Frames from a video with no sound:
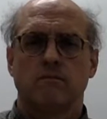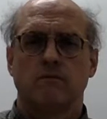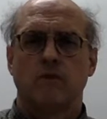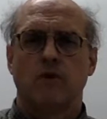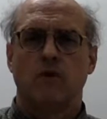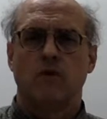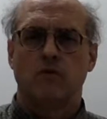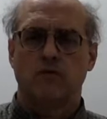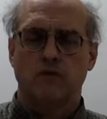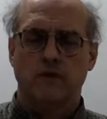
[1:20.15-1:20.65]

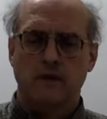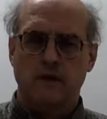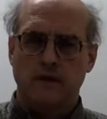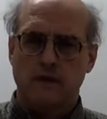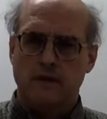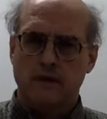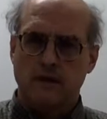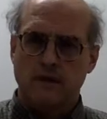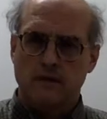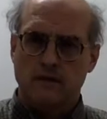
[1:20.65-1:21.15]
only
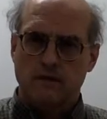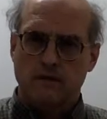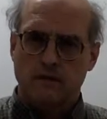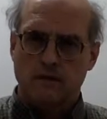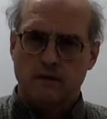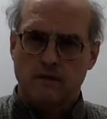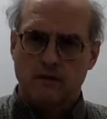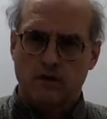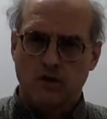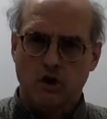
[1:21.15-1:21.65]

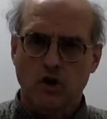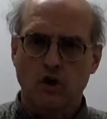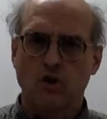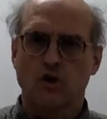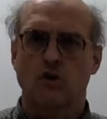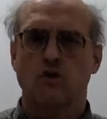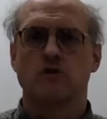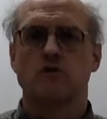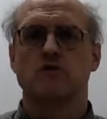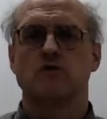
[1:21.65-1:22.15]

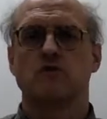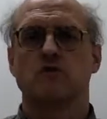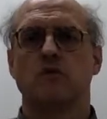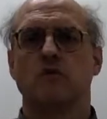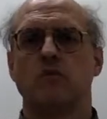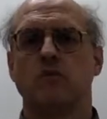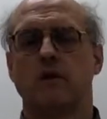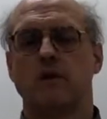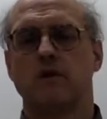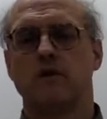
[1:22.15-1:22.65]
occurs
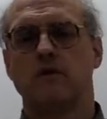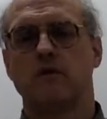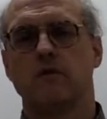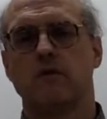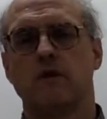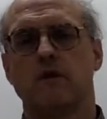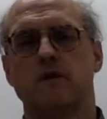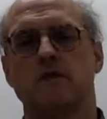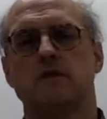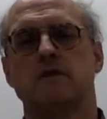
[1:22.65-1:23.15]
when there
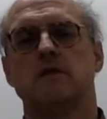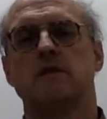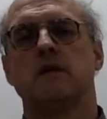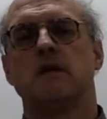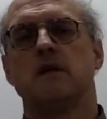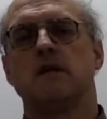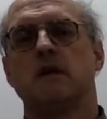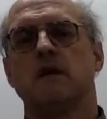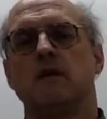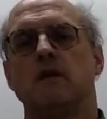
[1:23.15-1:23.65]
is
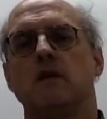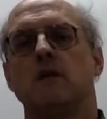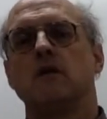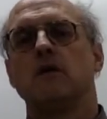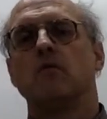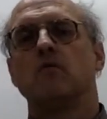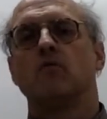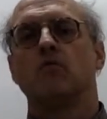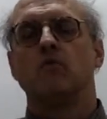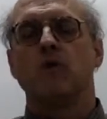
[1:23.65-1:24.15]

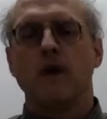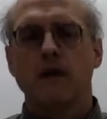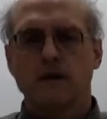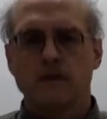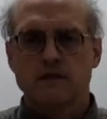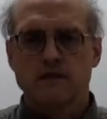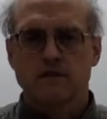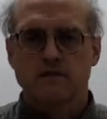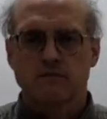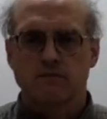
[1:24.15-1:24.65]

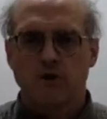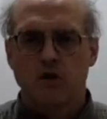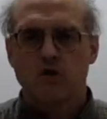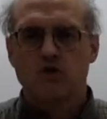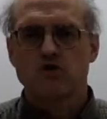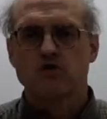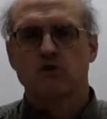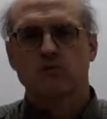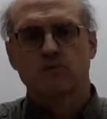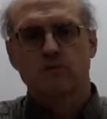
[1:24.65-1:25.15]
relative
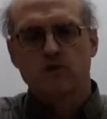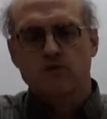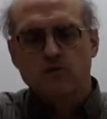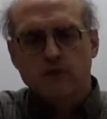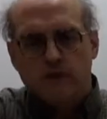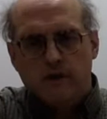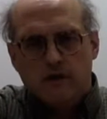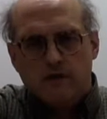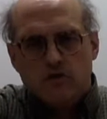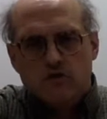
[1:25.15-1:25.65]
motion
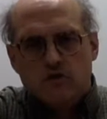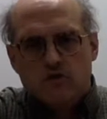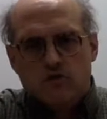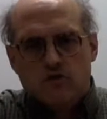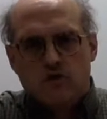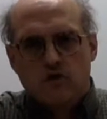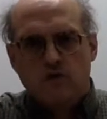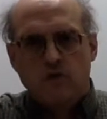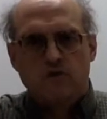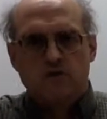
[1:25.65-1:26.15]
between two
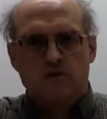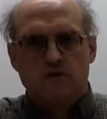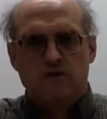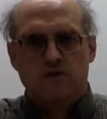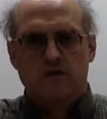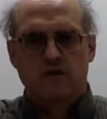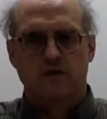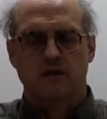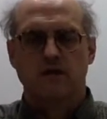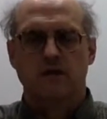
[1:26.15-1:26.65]

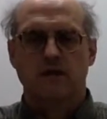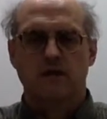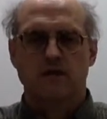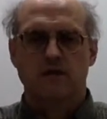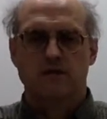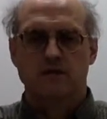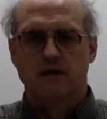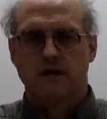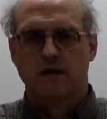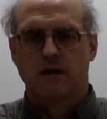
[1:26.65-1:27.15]
surfaces in
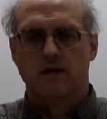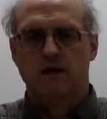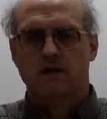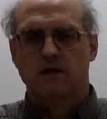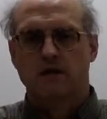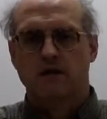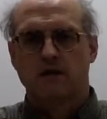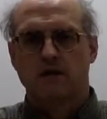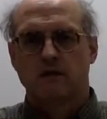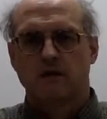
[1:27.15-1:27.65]
contact.
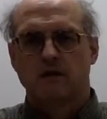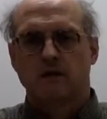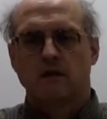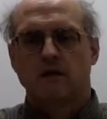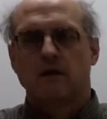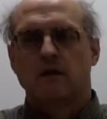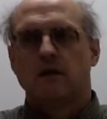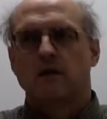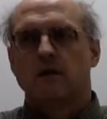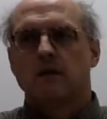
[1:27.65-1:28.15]

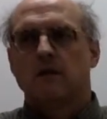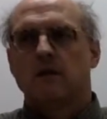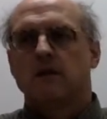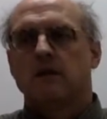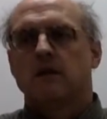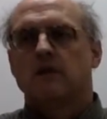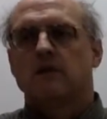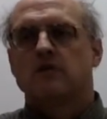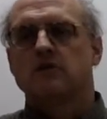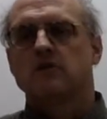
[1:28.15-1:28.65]

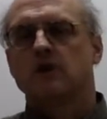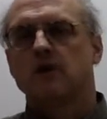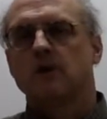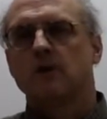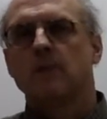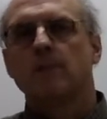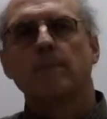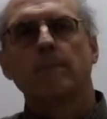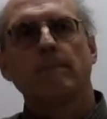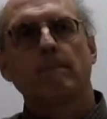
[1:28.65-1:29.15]

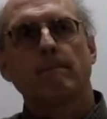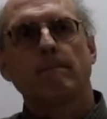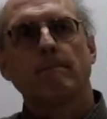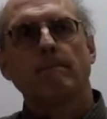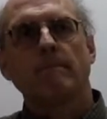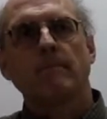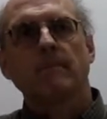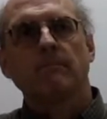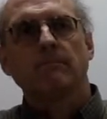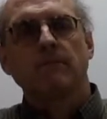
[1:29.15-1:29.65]
So
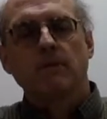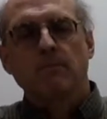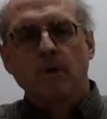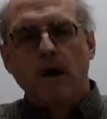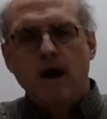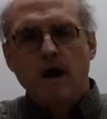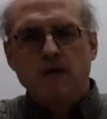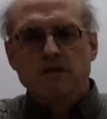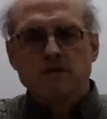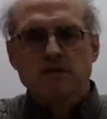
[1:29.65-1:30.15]
the
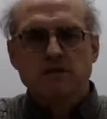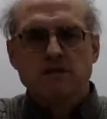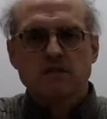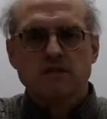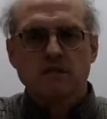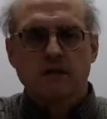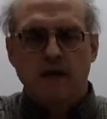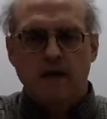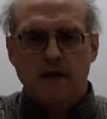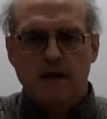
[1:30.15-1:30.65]
box is
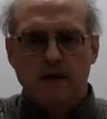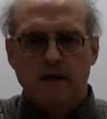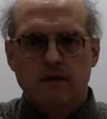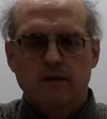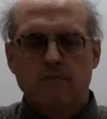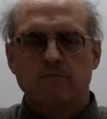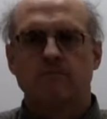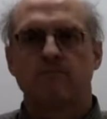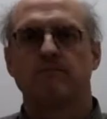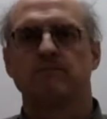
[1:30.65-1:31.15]
sliding,
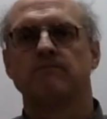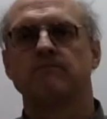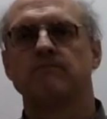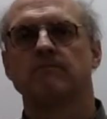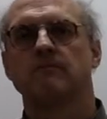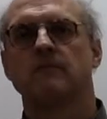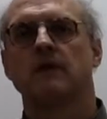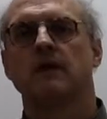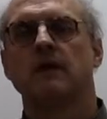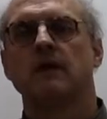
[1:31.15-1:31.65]

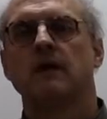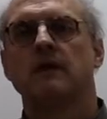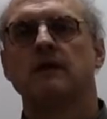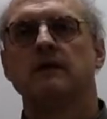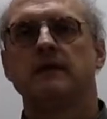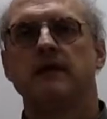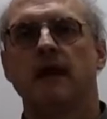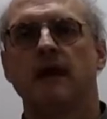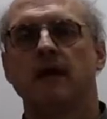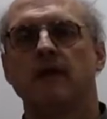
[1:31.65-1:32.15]

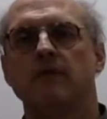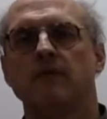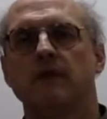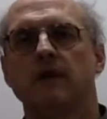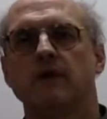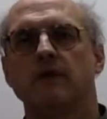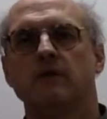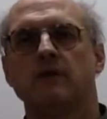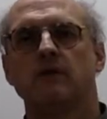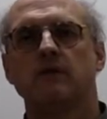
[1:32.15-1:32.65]
the
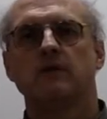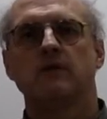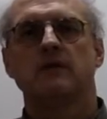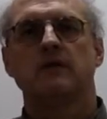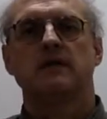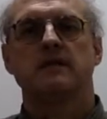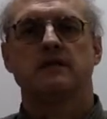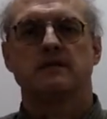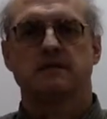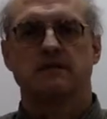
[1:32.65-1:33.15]
elevator
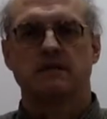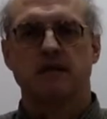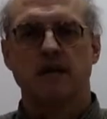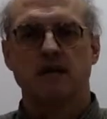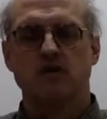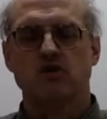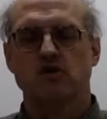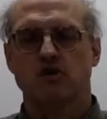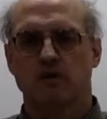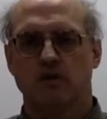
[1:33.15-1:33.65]
is
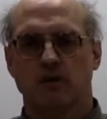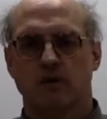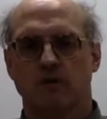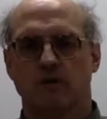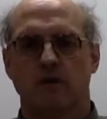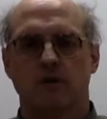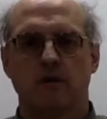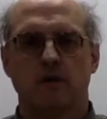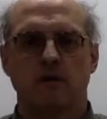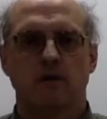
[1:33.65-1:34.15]
stationary,